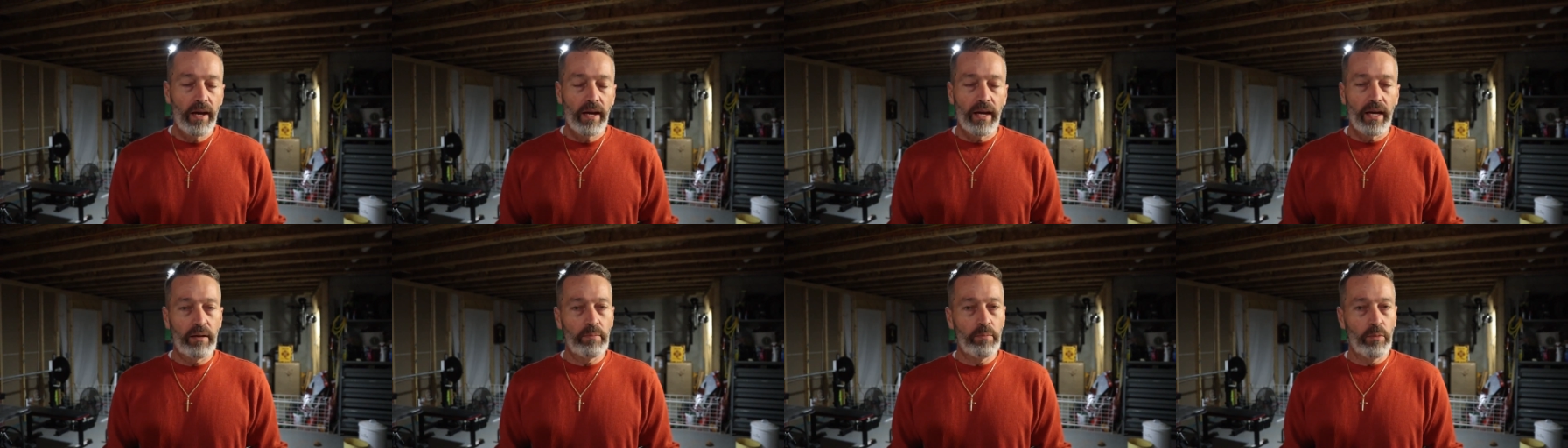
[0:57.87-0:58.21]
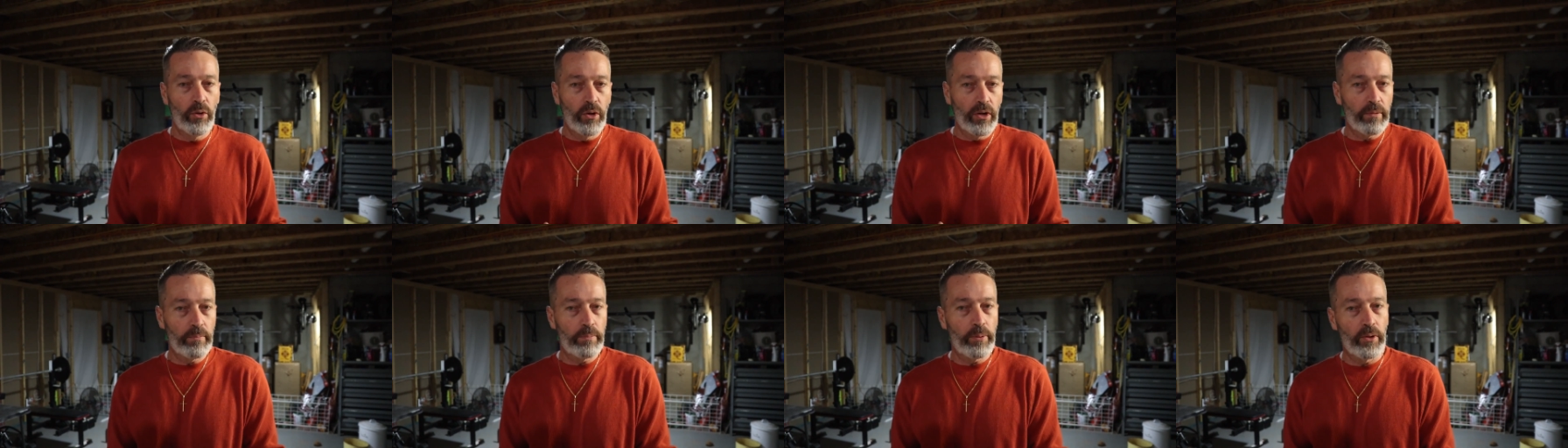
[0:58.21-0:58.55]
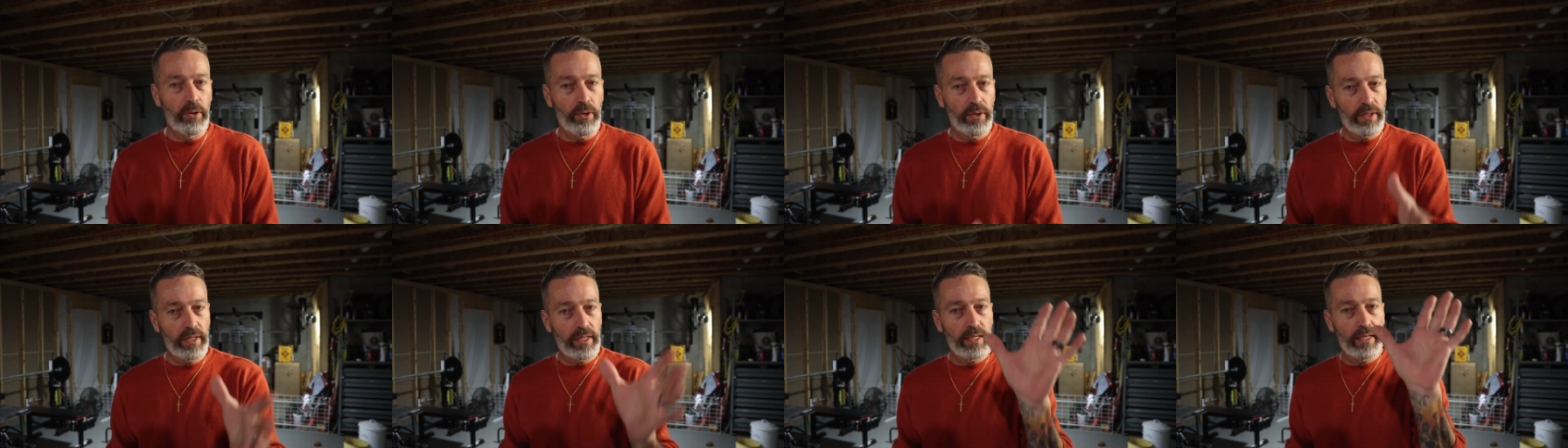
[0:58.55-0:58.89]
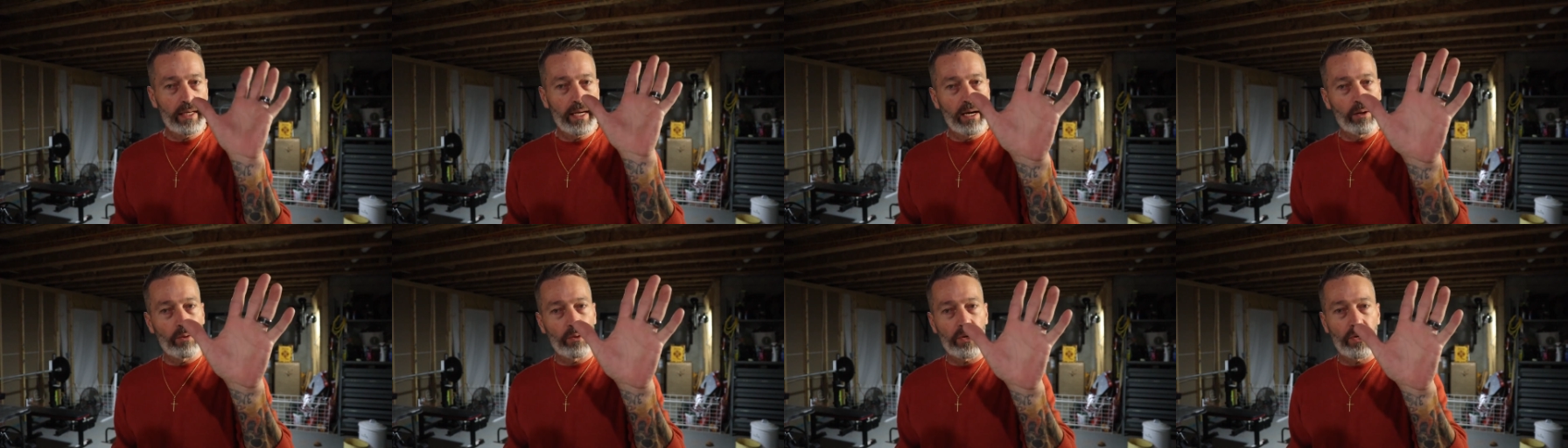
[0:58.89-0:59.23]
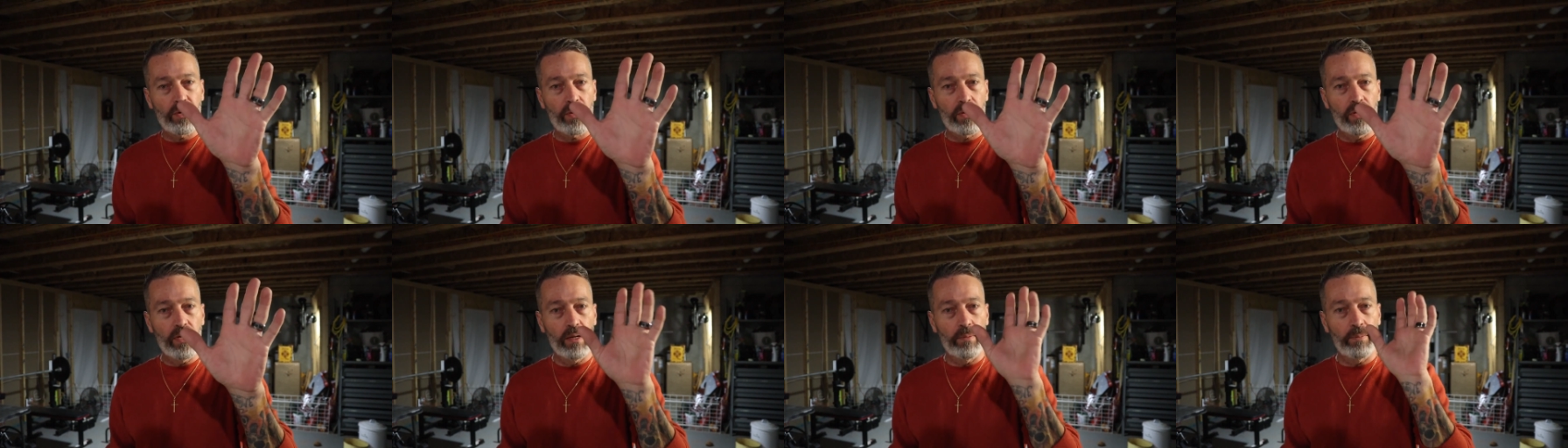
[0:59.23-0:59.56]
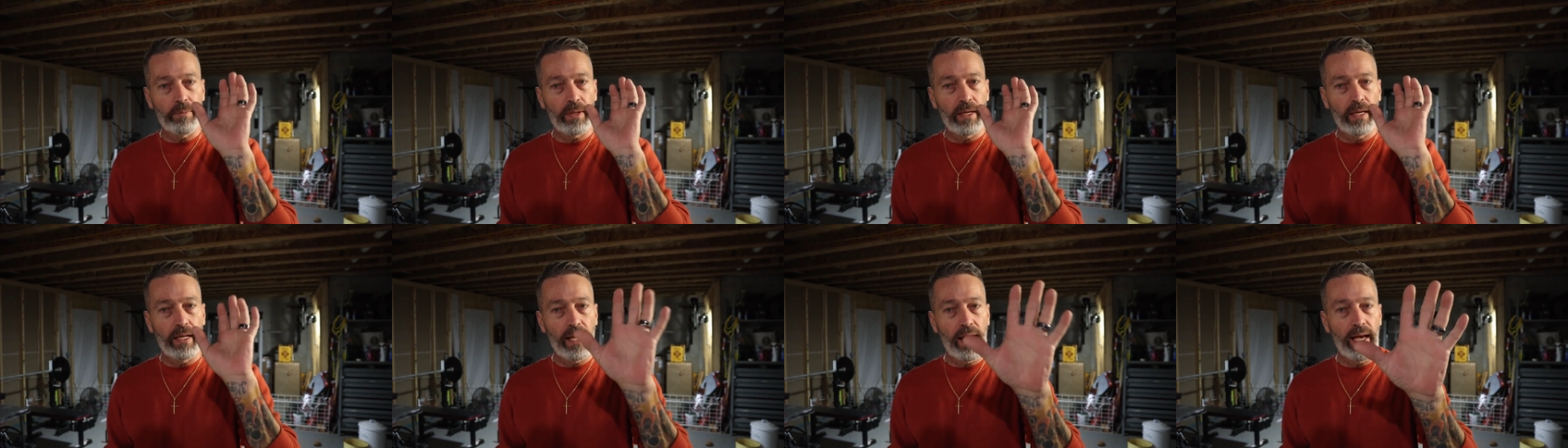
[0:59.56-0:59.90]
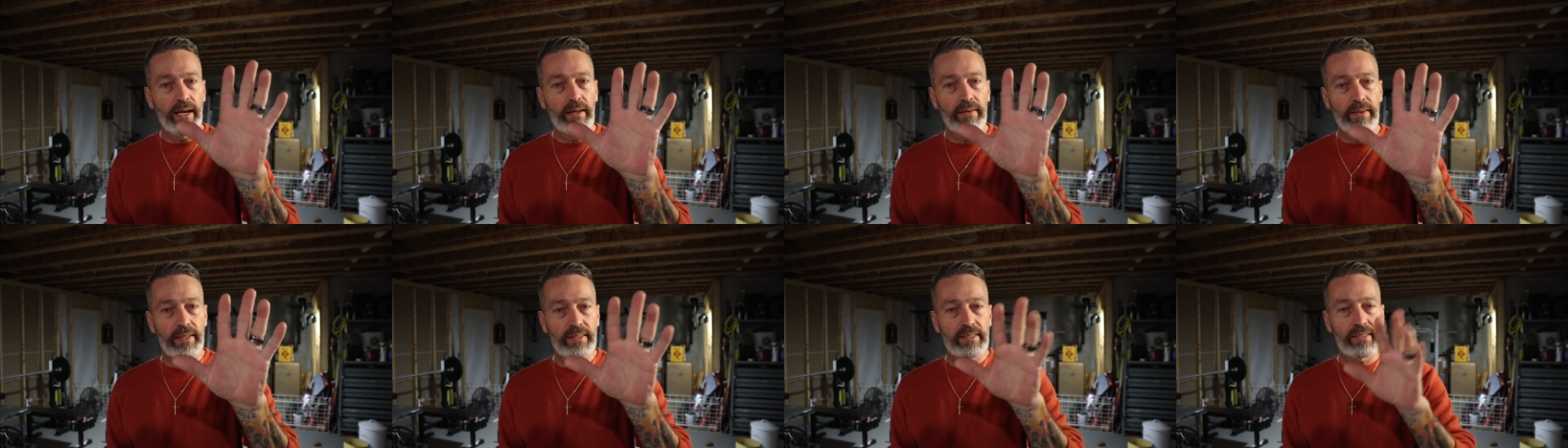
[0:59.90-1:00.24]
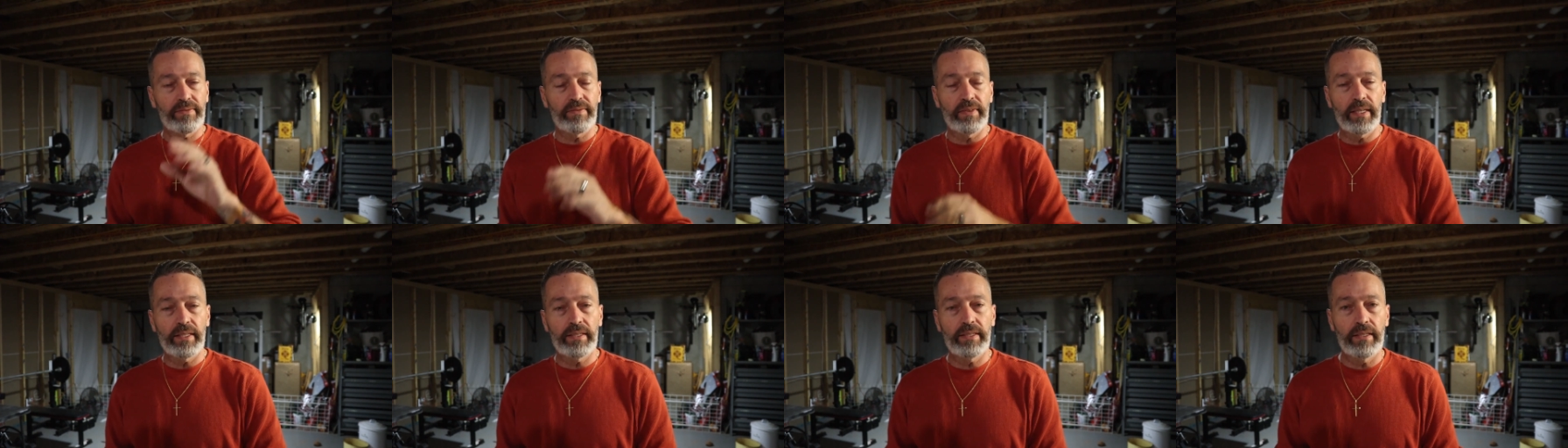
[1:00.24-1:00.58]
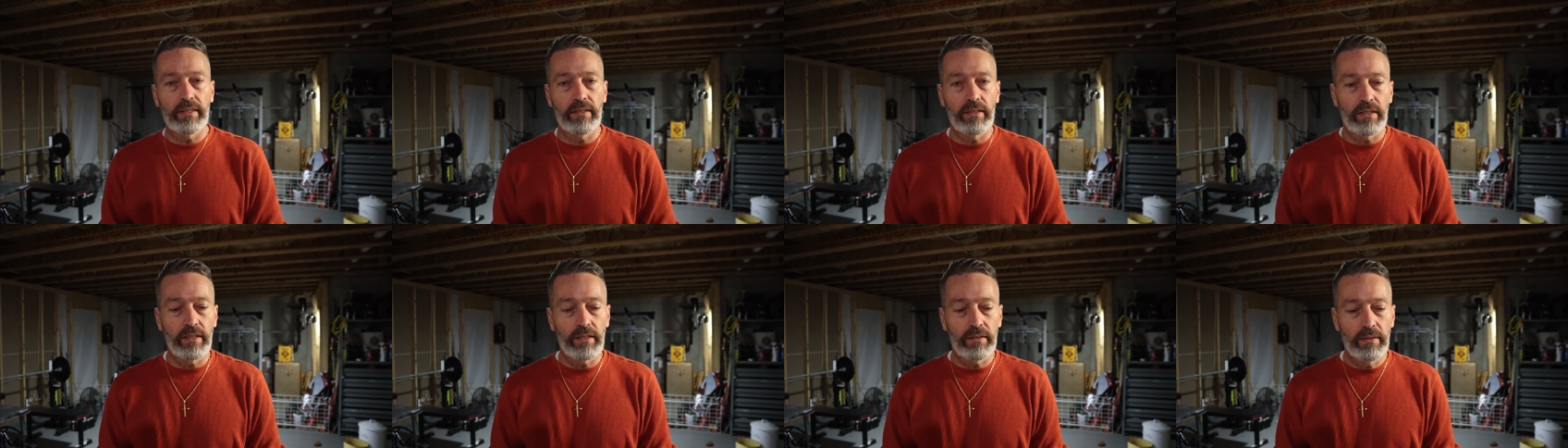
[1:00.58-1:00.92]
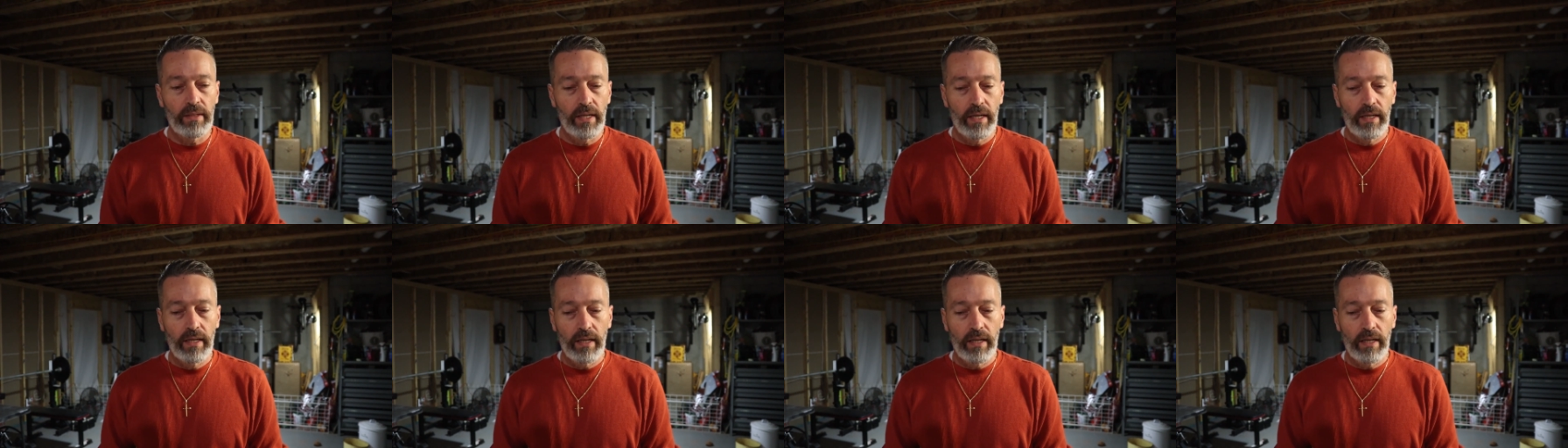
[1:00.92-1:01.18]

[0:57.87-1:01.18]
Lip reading: and more importantly, our grip and how that's affecting our